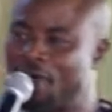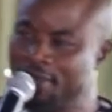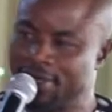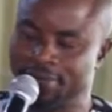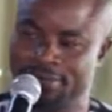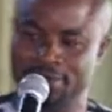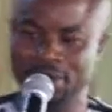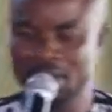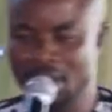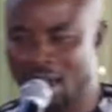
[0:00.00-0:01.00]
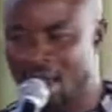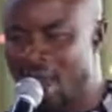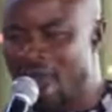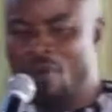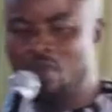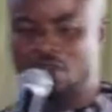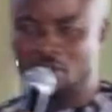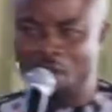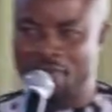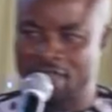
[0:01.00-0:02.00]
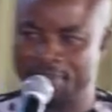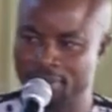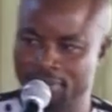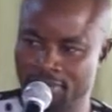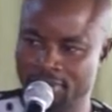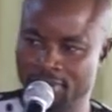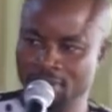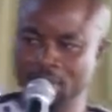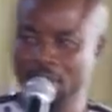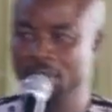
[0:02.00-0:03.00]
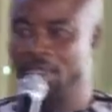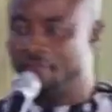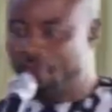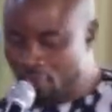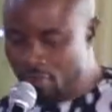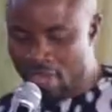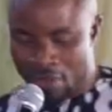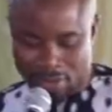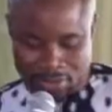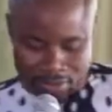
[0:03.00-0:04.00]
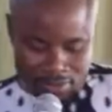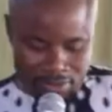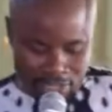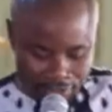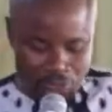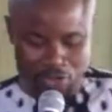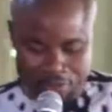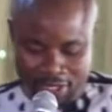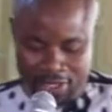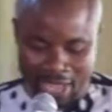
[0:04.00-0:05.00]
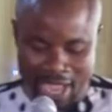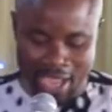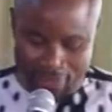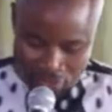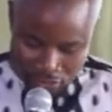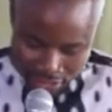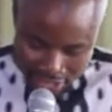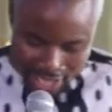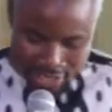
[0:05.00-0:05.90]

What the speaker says: me. I was uncomfortable. The food that was given to me, I have to stand